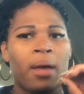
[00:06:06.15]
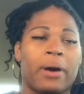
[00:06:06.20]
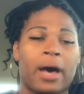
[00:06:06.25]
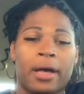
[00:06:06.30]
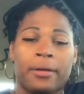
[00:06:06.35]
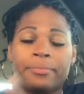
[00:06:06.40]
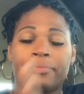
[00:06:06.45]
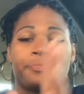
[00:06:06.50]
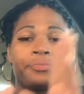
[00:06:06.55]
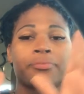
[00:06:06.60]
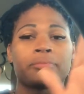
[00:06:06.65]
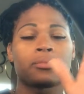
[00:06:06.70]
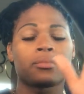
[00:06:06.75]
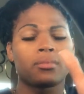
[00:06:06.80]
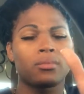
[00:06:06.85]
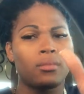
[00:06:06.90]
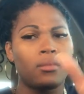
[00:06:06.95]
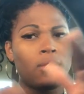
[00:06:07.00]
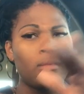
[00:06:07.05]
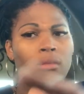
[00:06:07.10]
But
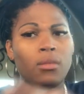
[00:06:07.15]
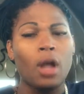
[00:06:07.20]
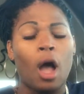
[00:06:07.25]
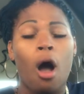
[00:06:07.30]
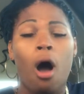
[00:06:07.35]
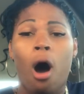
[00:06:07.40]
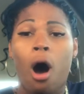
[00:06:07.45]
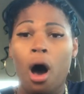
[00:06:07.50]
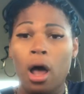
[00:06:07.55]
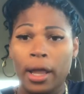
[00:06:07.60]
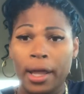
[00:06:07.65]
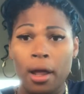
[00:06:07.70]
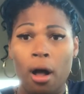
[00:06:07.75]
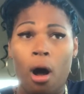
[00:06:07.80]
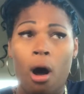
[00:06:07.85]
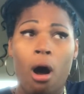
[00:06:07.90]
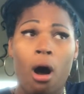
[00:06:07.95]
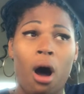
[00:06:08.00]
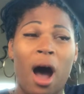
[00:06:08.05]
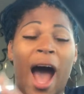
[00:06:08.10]
all in
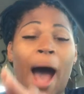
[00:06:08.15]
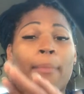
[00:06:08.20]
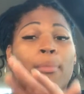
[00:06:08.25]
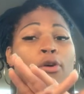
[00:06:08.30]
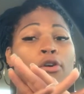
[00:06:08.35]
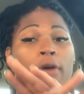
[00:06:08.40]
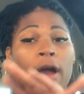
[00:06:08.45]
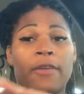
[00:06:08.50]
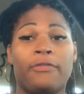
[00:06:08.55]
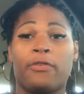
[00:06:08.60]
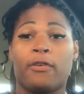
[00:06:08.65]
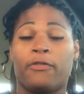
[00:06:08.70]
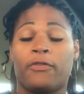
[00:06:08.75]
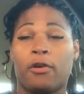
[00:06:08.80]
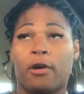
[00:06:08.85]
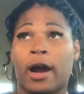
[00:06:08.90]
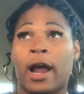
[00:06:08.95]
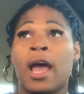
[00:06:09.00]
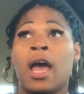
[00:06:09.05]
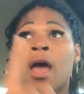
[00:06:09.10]
all, I'm grateful
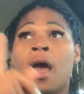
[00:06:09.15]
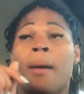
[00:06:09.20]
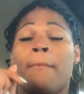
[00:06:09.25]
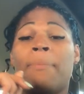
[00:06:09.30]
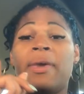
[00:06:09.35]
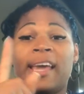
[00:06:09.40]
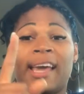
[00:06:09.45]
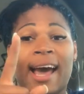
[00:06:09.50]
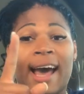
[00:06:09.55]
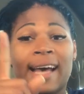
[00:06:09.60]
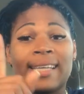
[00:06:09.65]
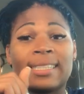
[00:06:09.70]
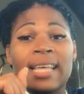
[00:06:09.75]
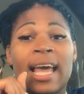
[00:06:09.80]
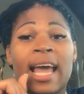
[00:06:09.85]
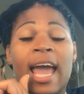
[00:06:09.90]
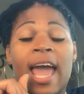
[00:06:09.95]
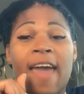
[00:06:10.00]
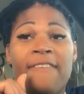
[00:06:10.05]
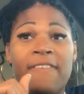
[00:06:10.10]
for it, because
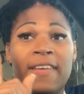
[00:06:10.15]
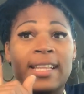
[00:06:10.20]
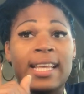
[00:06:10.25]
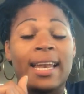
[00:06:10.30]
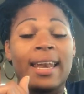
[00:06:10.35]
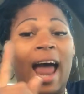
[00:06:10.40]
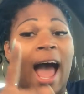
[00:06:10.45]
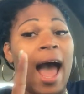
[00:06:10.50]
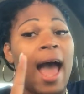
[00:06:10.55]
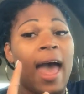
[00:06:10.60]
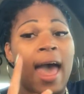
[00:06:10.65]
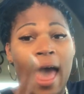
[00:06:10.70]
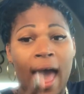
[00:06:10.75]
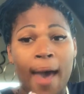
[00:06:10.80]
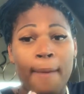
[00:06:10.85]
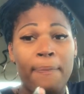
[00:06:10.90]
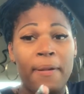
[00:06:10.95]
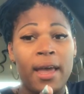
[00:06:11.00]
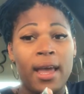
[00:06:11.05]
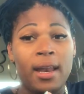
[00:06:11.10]
if it did not
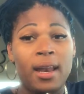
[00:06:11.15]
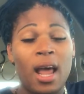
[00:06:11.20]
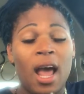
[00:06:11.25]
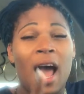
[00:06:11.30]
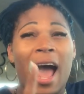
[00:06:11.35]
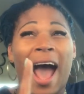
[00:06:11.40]
happen,